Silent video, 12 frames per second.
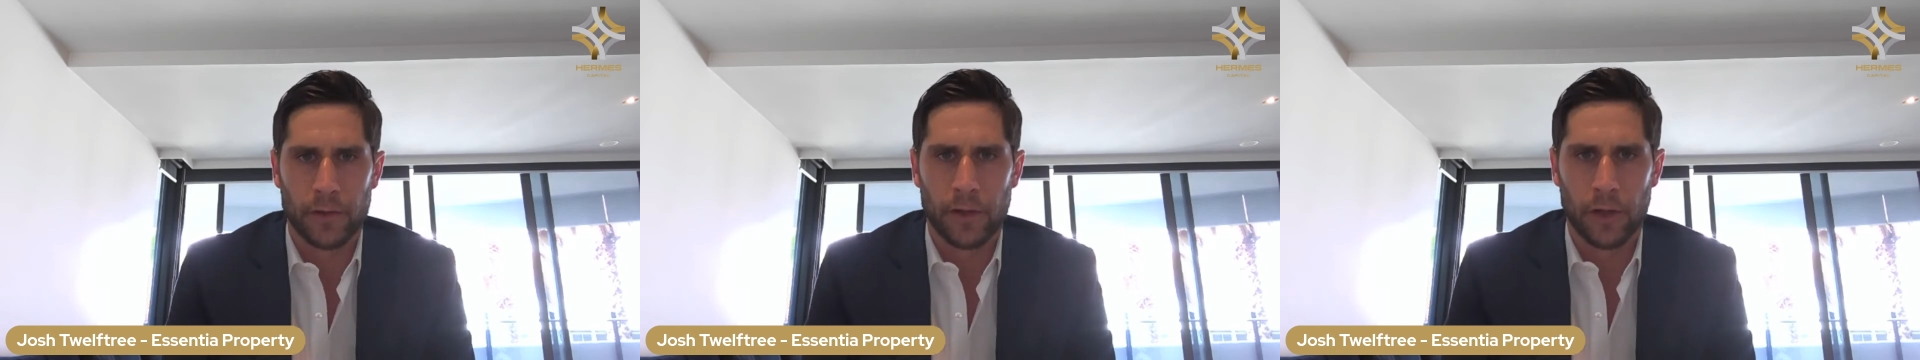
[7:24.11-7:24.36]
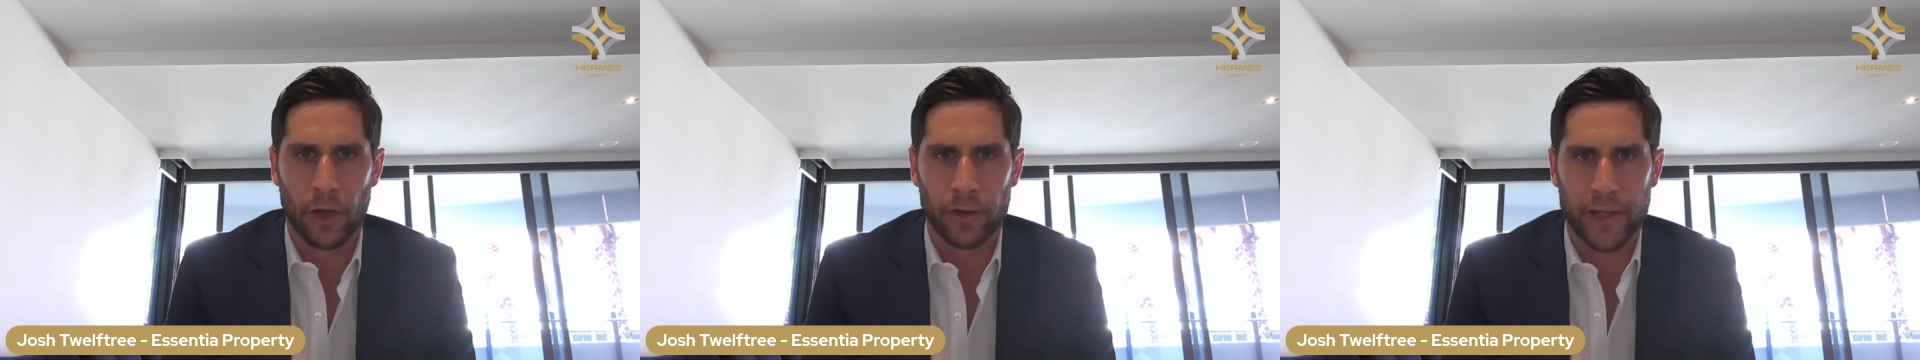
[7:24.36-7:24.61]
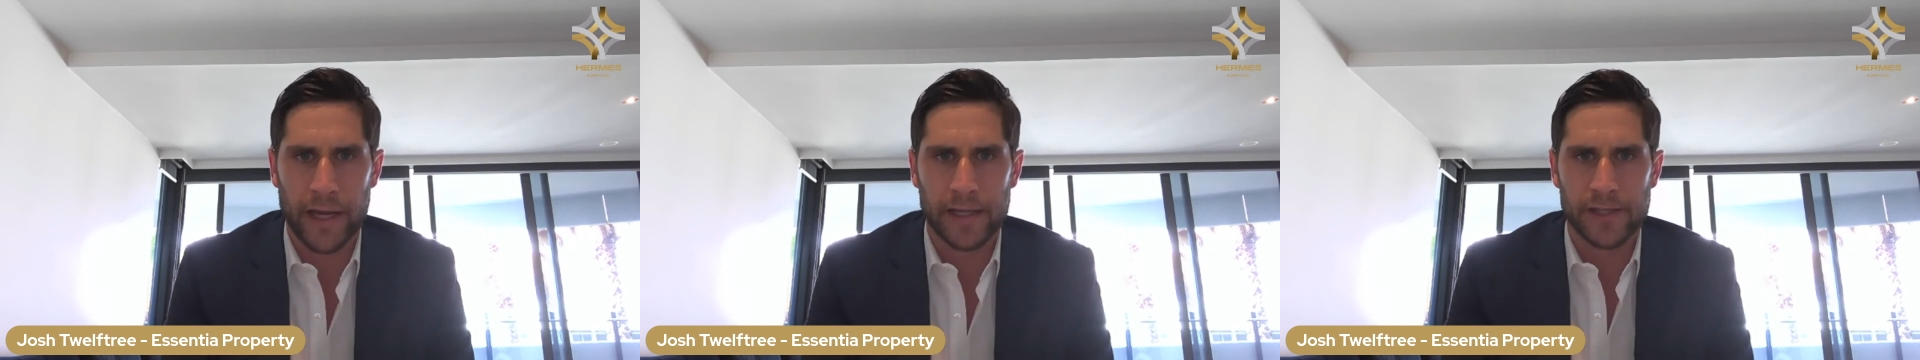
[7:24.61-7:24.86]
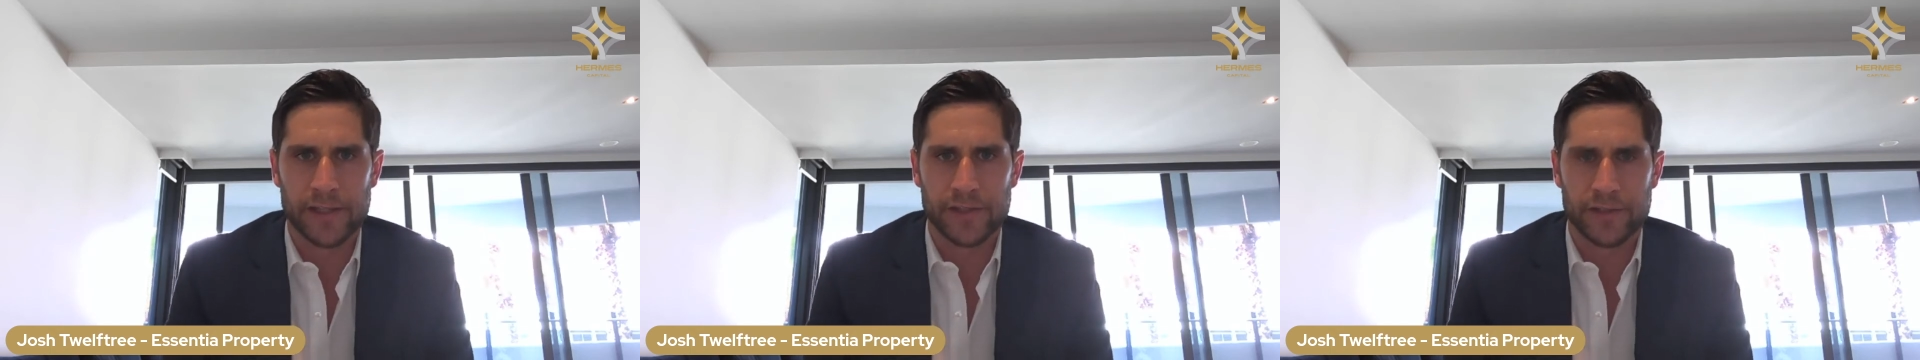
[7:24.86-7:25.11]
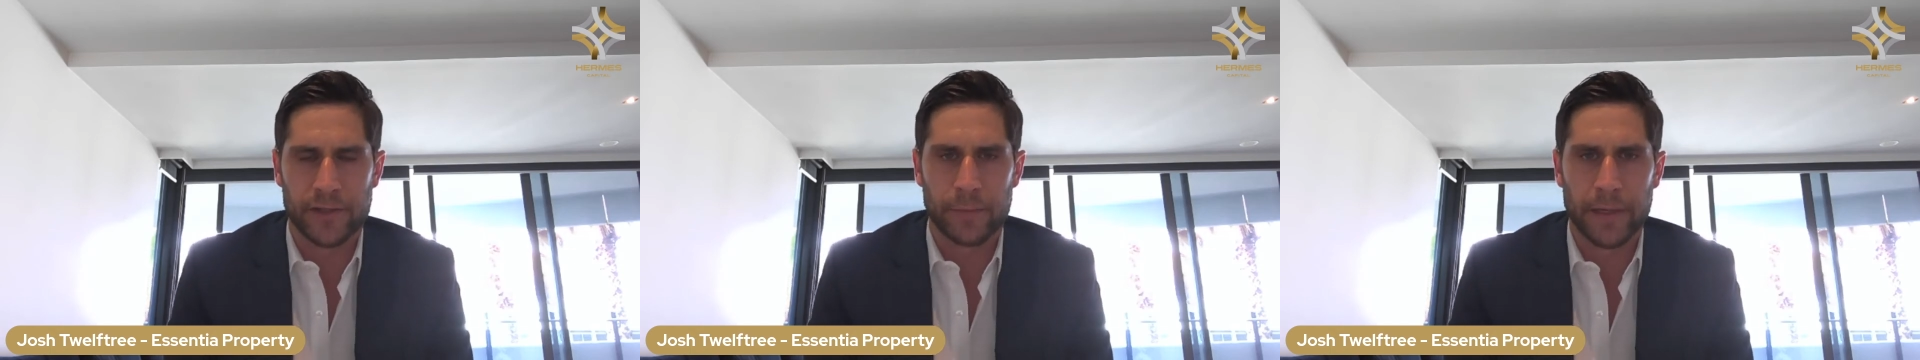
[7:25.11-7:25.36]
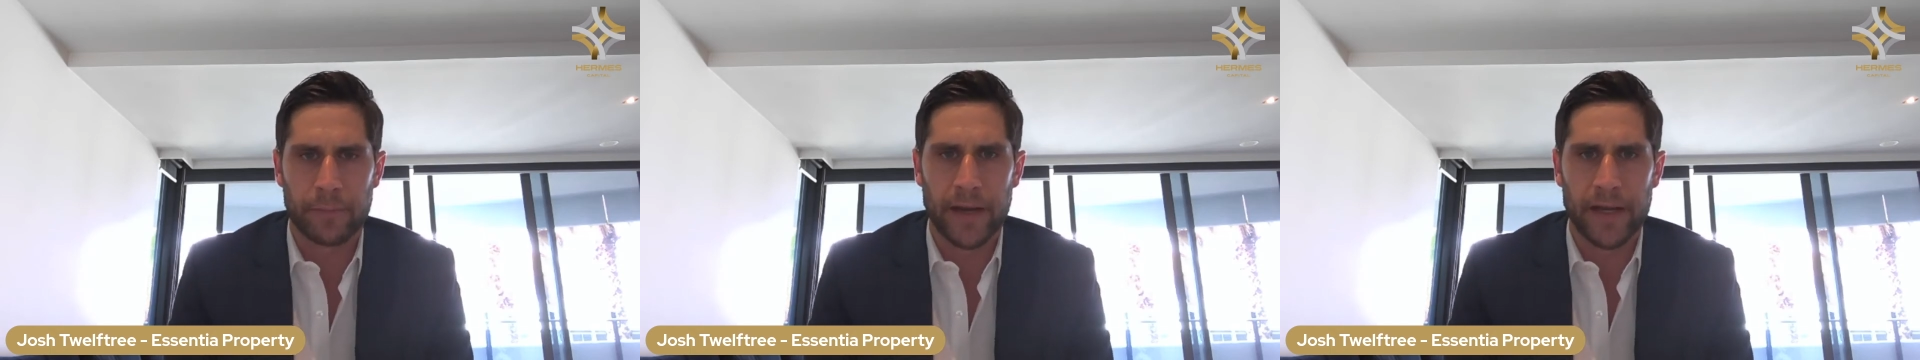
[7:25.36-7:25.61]
locations to
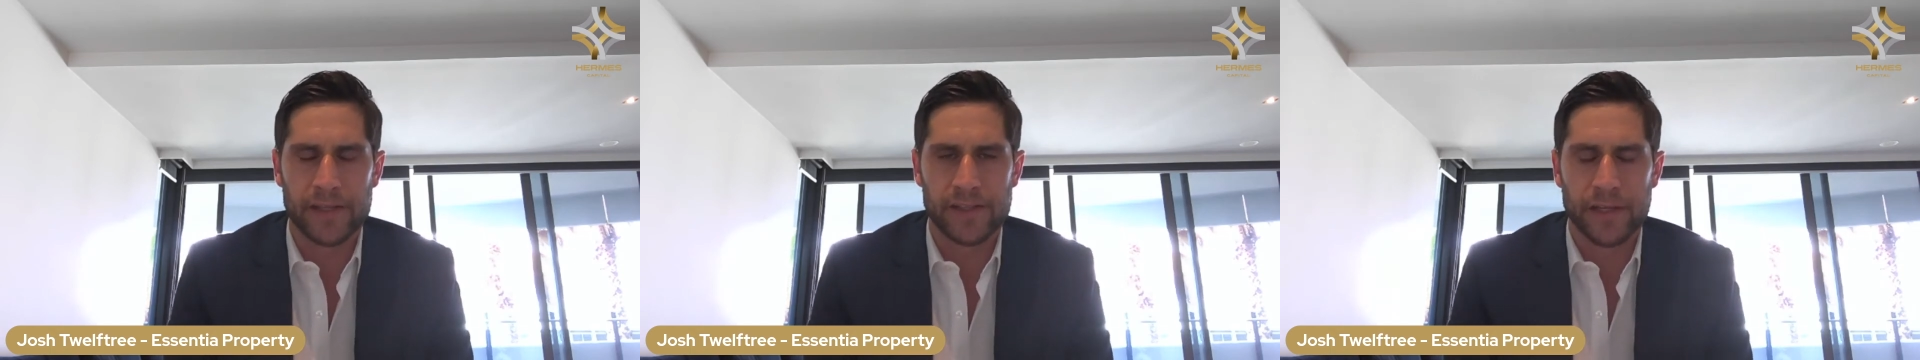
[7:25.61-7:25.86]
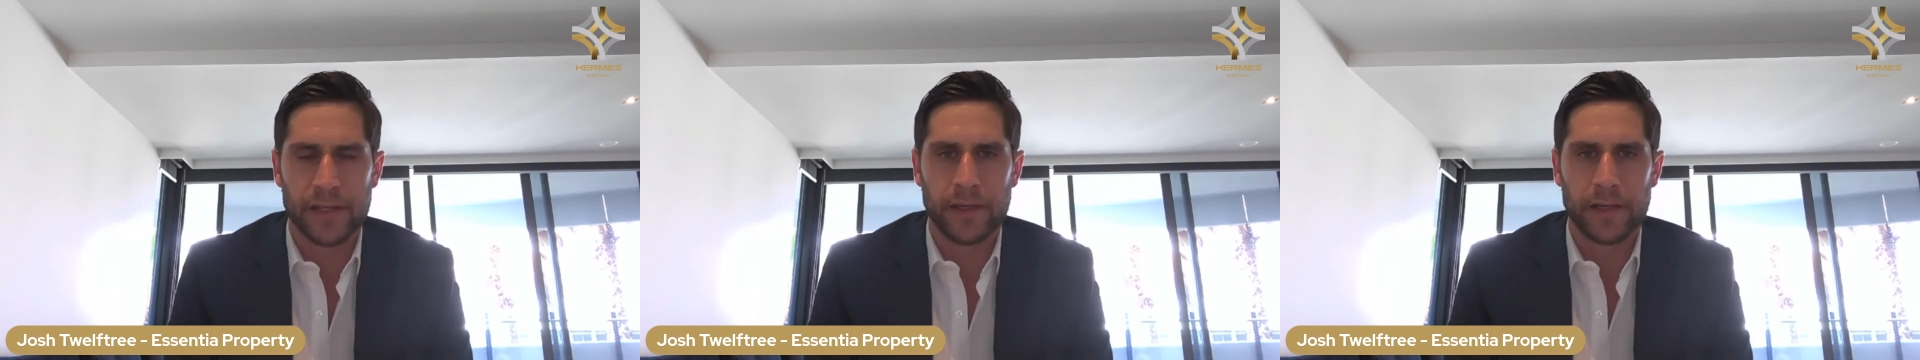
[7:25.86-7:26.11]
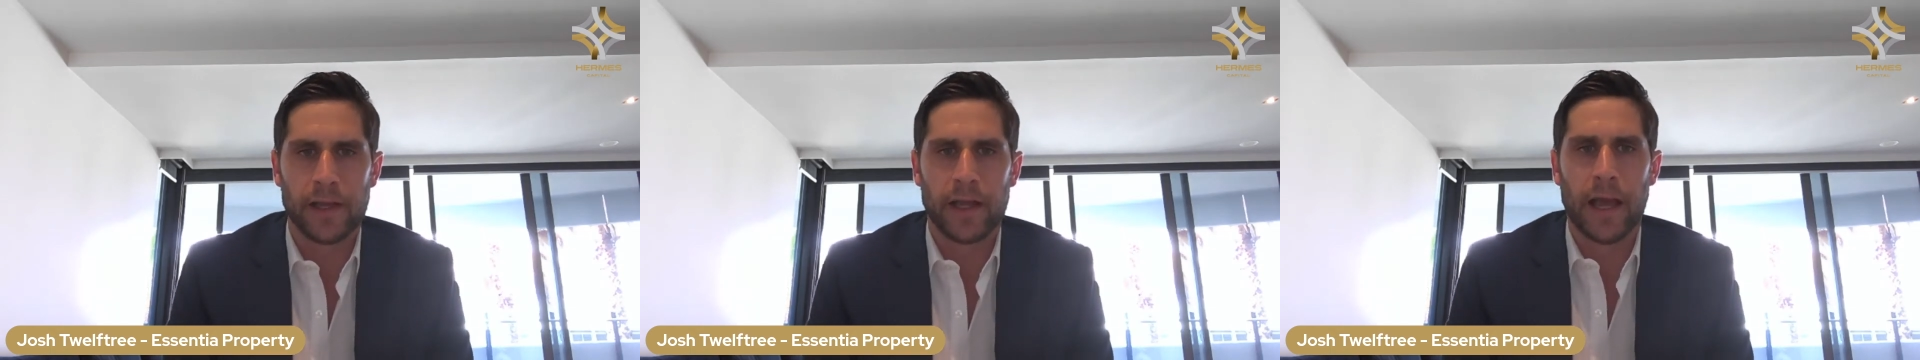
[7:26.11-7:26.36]
be based in.